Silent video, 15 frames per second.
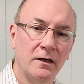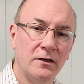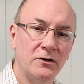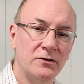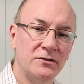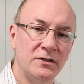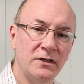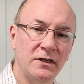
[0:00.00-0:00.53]

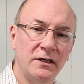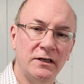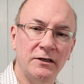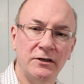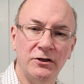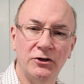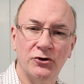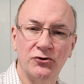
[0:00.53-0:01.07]
You
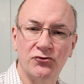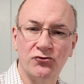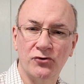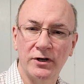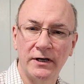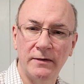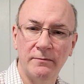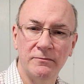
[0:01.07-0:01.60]
see, your
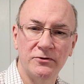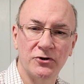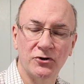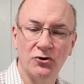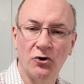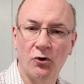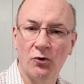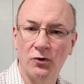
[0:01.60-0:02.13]
dreams, your
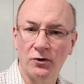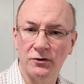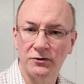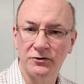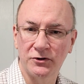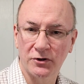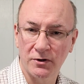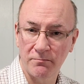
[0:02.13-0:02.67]

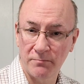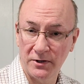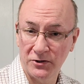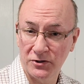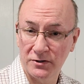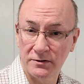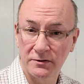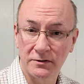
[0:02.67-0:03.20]
goals, your
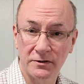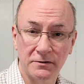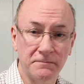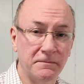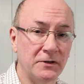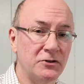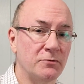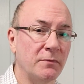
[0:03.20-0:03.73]
ambitions,
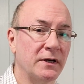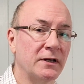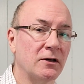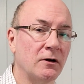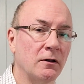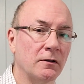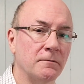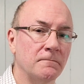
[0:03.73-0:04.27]
as you might
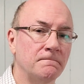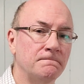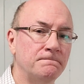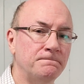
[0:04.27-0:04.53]
call them.